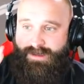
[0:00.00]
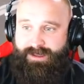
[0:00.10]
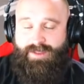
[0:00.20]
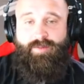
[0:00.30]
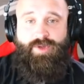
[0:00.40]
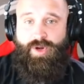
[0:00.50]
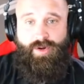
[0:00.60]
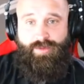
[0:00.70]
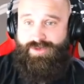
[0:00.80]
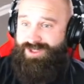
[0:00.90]
let them
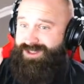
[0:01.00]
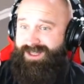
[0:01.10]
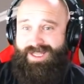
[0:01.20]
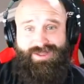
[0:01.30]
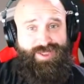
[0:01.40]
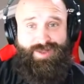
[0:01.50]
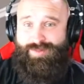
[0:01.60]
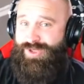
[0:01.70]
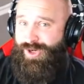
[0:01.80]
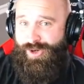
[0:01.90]
go. Just let
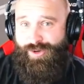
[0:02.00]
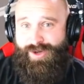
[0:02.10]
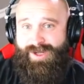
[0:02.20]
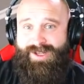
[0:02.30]
them go.